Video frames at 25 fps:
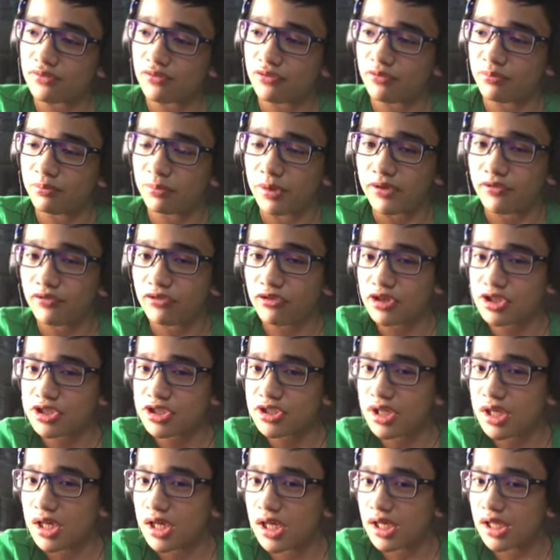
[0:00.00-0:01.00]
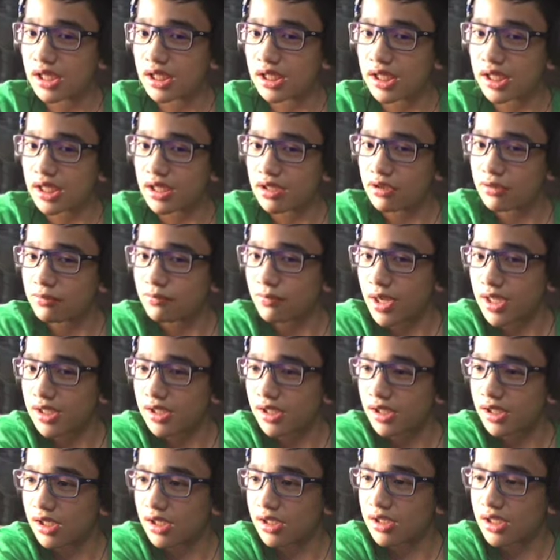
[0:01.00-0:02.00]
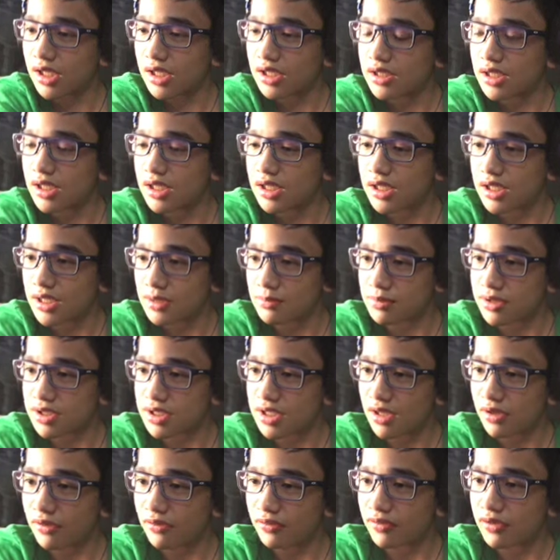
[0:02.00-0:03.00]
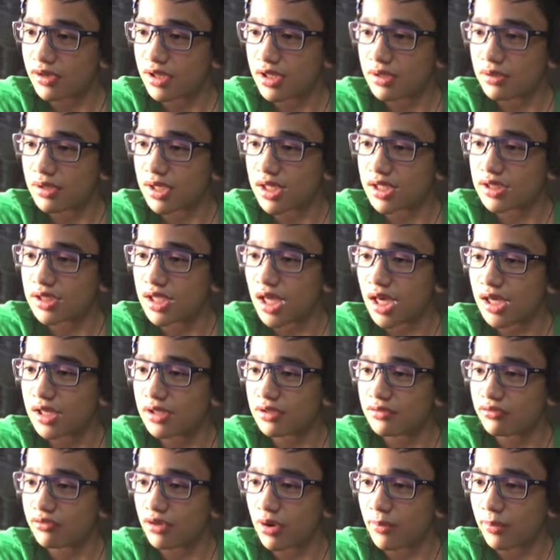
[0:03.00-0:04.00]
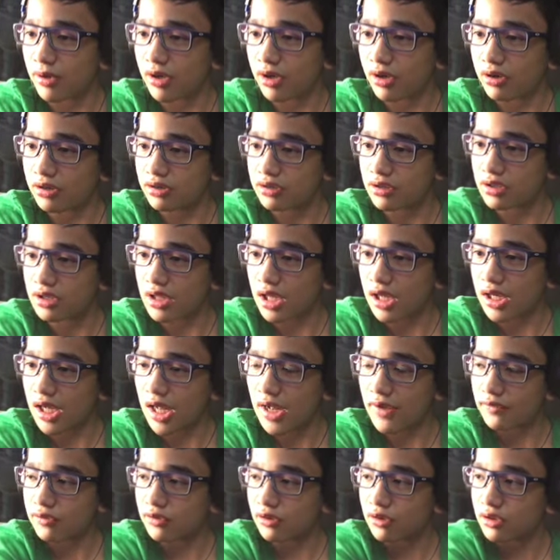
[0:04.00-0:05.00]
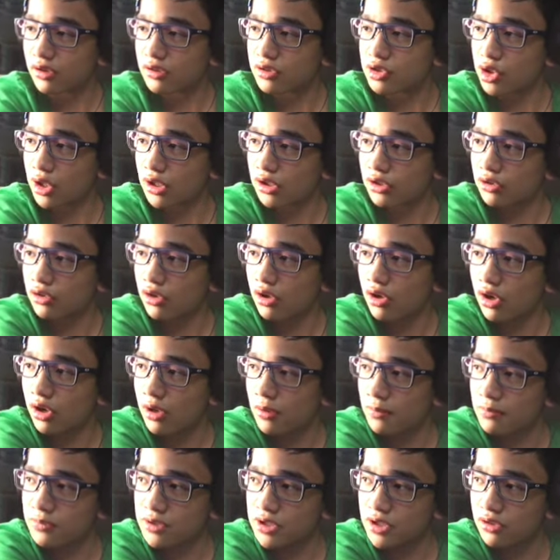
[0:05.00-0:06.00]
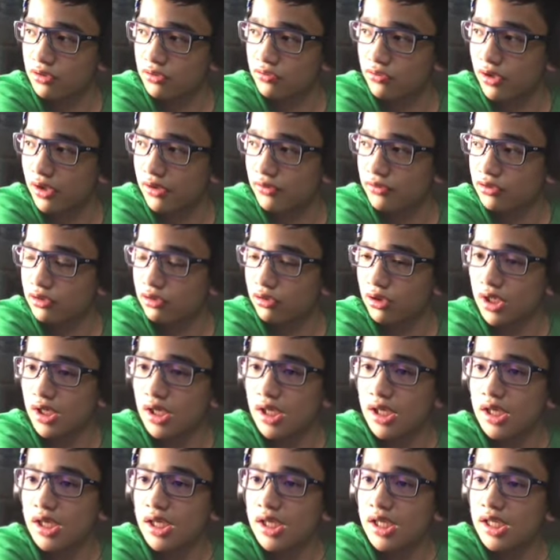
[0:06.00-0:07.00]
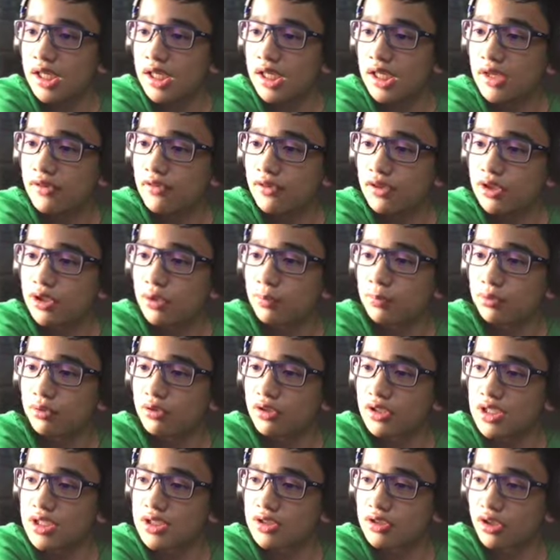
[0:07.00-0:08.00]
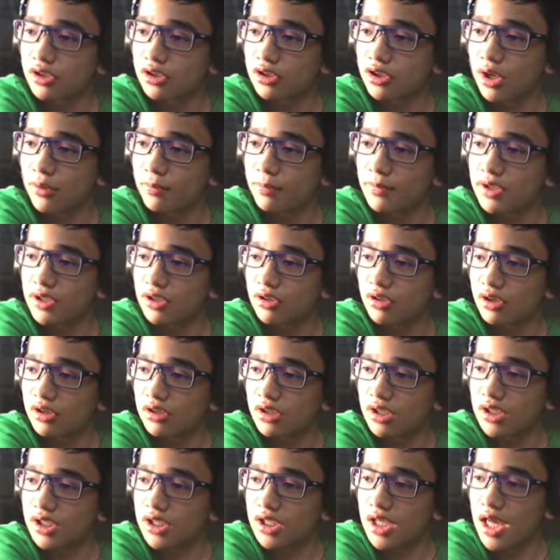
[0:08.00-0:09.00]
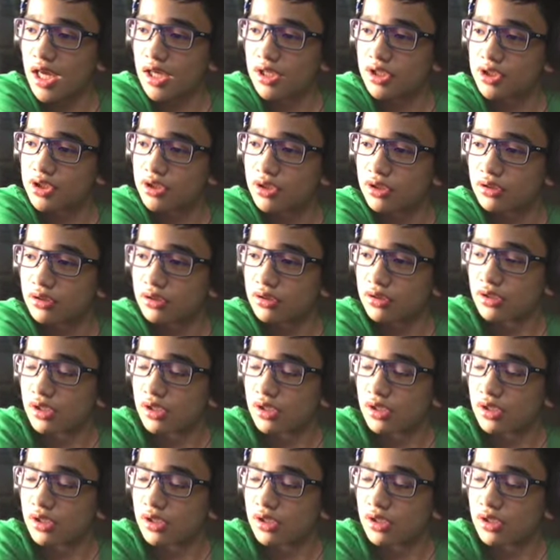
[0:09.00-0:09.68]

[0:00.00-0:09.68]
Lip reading: but first killed Madeline, and then himself. He died from a heart attack after trying to harm 053. Even the police got caught in the action,